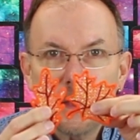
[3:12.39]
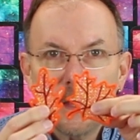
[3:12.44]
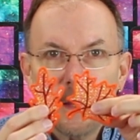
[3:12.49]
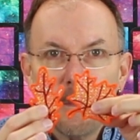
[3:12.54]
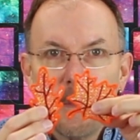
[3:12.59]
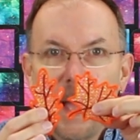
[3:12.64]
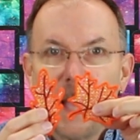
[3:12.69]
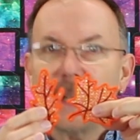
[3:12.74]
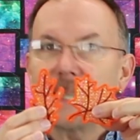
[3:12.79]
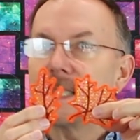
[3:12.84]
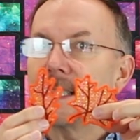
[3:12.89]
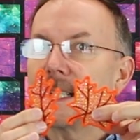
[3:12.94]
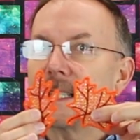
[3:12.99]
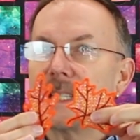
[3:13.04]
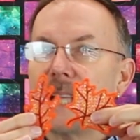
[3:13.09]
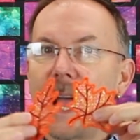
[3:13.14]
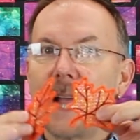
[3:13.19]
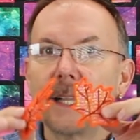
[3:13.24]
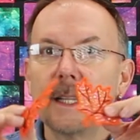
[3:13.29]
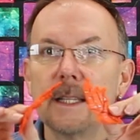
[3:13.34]
The back is
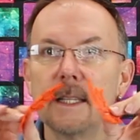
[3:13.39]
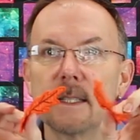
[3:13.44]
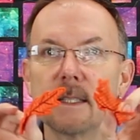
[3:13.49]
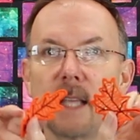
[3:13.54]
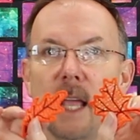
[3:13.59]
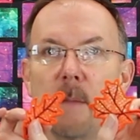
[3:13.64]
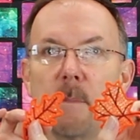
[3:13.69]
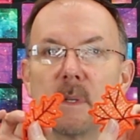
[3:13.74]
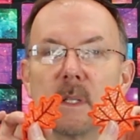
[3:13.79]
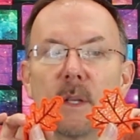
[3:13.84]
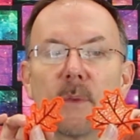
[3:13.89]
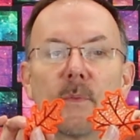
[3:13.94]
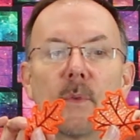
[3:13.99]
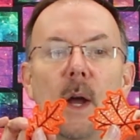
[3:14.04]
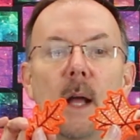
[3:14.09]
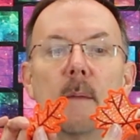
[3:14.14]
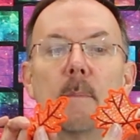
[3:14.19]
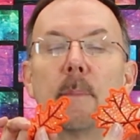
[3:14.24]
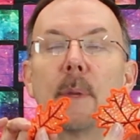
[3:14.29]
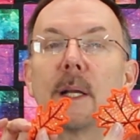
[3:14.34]
exactly the same as the
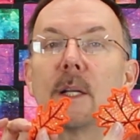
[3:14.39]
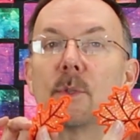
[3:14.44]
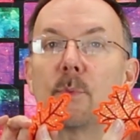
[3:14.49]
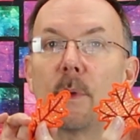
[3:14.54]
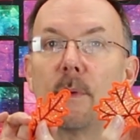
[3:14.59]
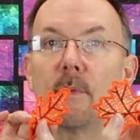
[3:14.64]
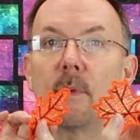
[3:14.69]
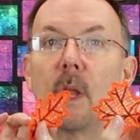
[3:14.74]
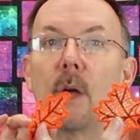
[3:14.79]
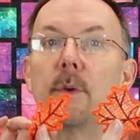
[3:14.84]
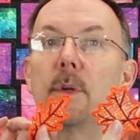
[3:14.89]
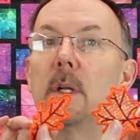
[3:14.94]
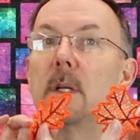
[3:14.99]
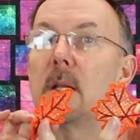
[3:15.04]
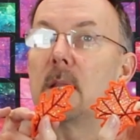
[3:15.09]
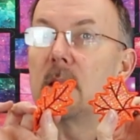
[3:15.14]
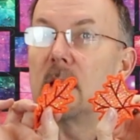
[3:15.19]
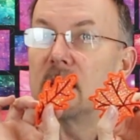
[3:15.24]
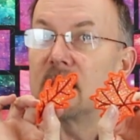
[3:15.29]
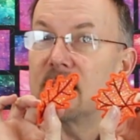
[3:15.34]
front because we've
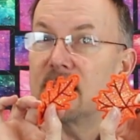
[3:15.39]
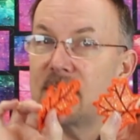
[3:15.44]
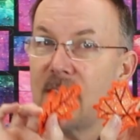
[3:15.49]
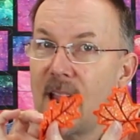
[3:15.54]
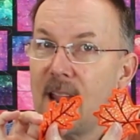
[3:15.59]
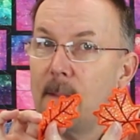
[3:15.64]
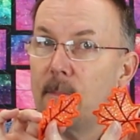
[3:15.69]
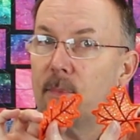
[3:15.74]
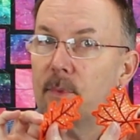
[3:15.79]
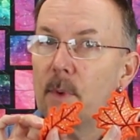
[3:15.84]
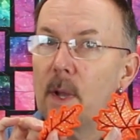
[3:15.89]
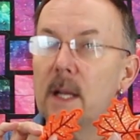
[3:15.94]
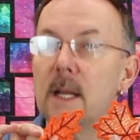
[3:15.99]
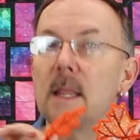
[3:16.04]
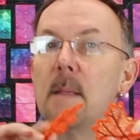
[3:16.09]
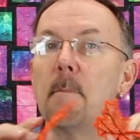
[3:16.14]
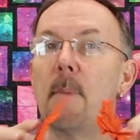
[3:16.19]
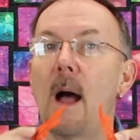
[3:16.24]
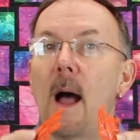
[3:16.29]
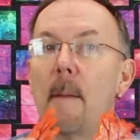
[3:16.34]
loaded the same thread
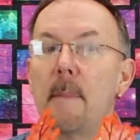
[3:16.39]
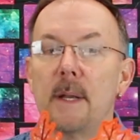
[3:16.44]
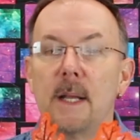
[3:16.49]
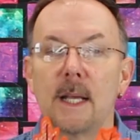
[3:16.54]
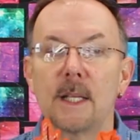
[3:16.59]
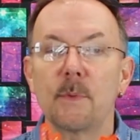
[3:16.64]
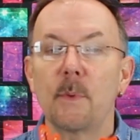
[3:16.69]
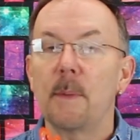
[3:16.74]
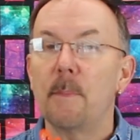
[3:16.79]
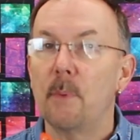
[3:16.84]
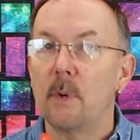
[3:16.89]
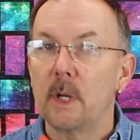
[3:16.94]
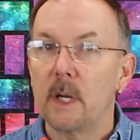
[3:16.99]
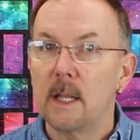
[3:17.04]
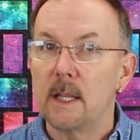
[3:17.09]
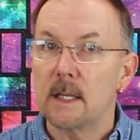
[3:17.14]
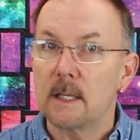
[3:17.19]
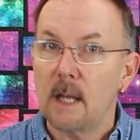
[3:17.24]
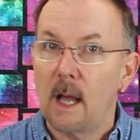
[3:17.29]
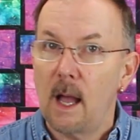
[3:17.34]
in the bobbin as we put
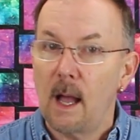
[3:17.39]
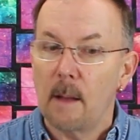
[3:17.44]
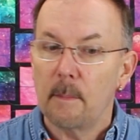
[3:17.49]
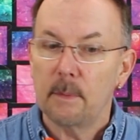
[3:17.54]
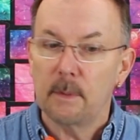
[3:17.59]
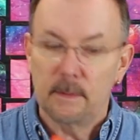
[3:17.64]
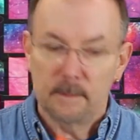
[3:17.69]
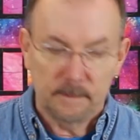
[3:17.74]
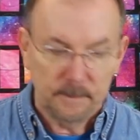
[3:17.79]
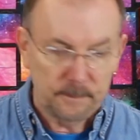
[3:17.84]
in the top.